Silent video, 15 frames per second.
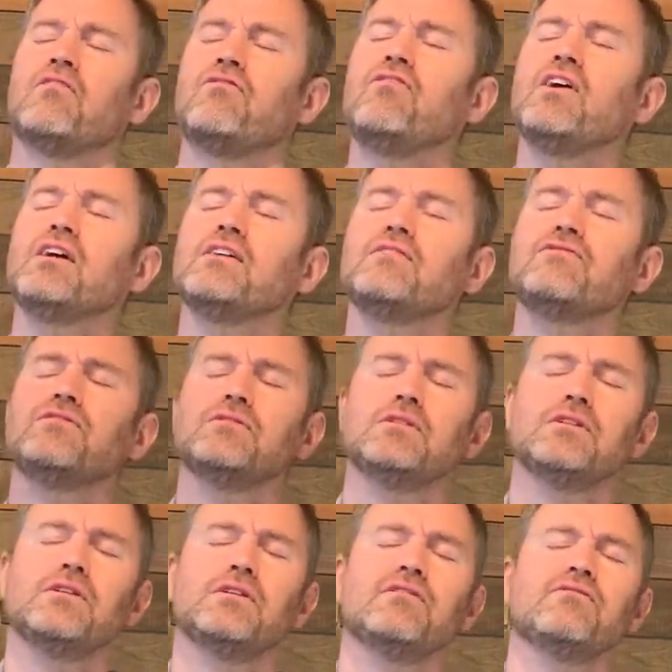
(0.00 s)
Faithful
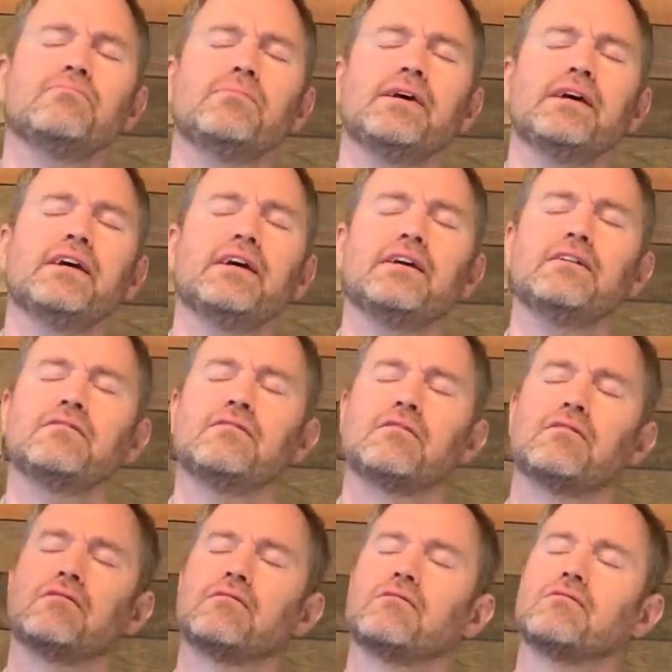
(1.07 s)
you have
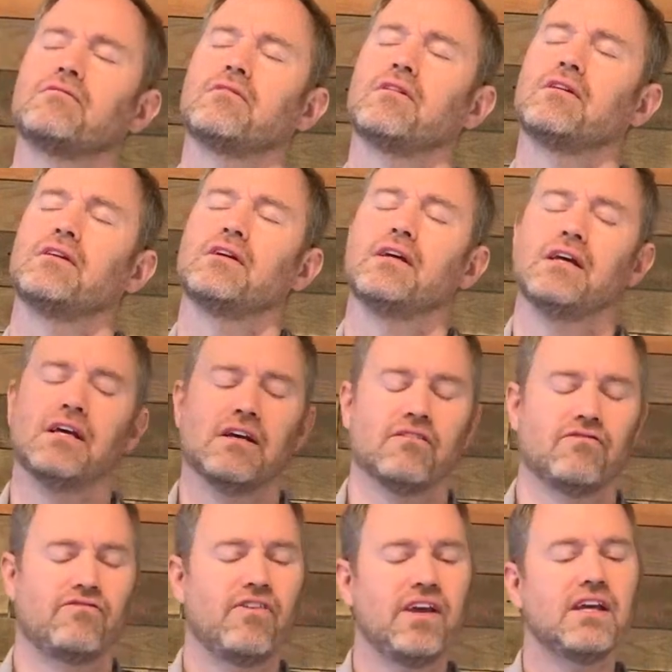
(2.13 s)

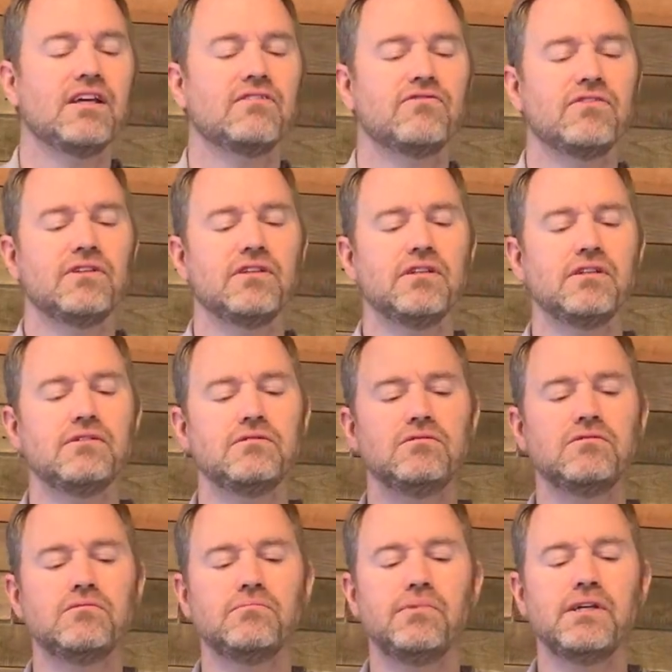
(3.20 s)
been, faithful you
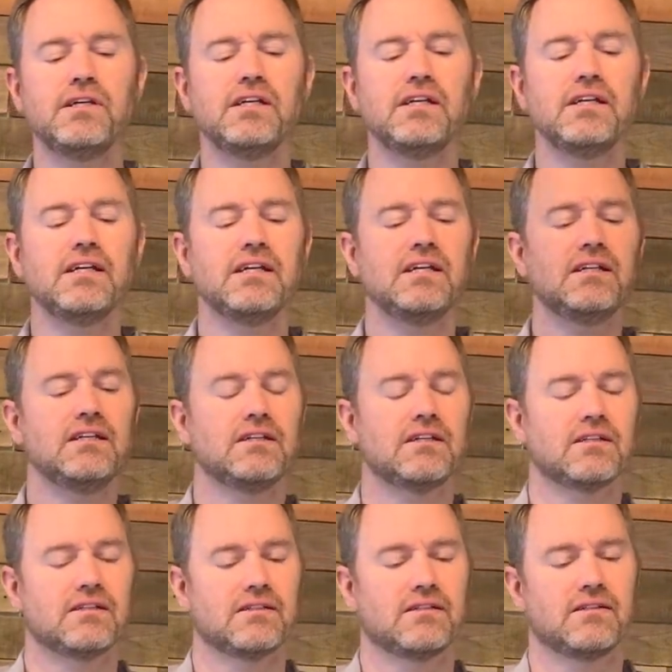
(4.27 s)
will be.
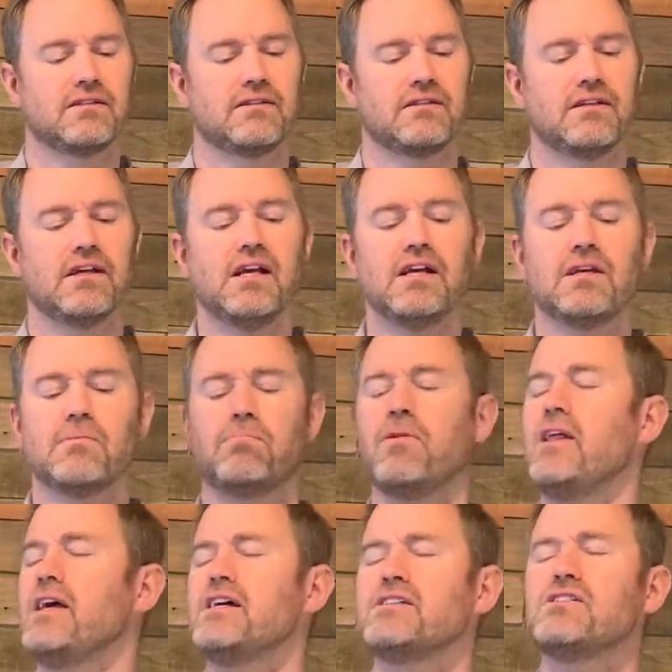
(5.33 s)

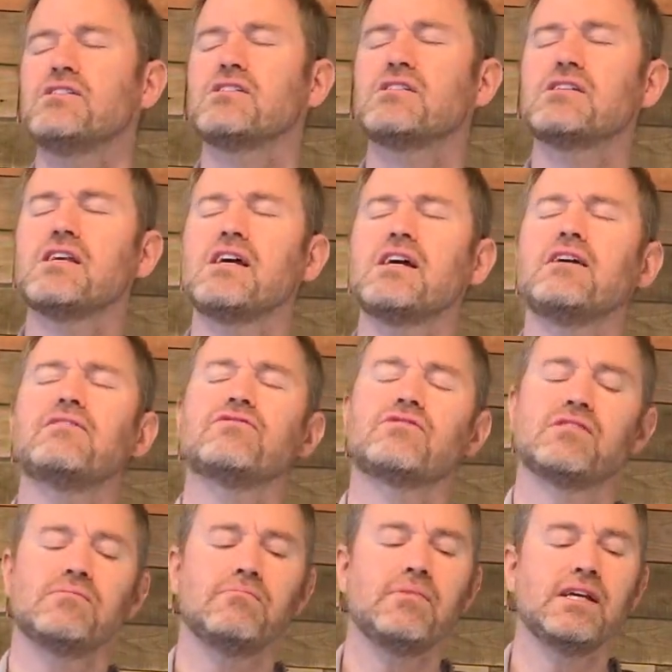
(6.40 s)
Pledge yourself
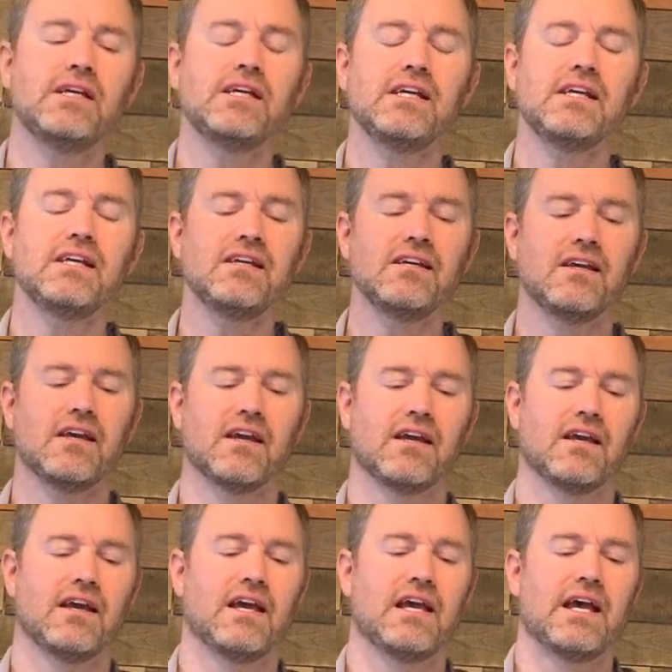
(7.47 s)
to me,
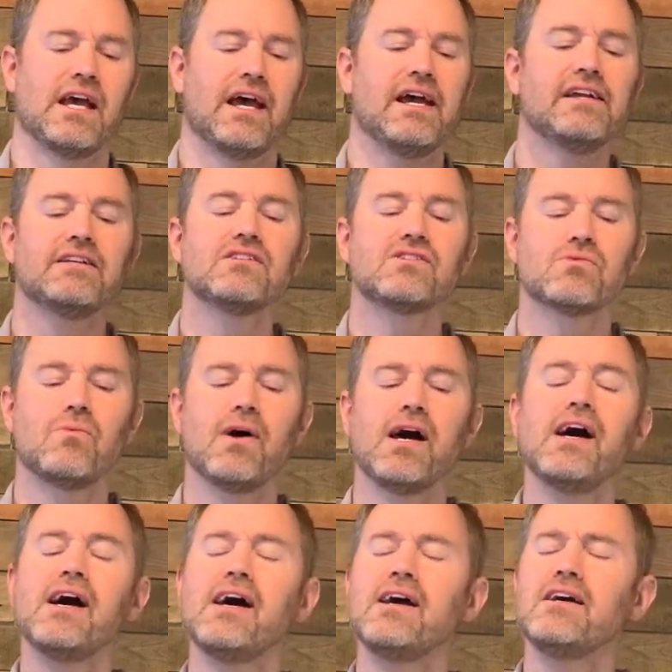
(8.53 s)
and it's
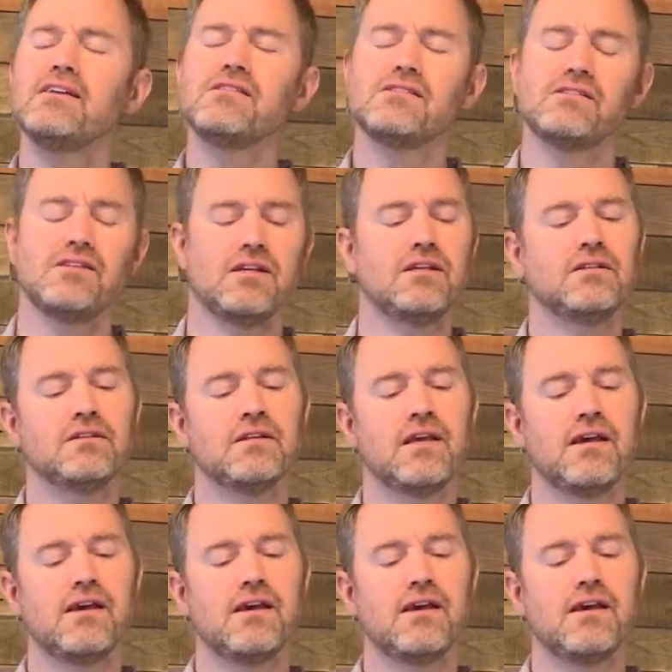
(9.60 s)
why I sing,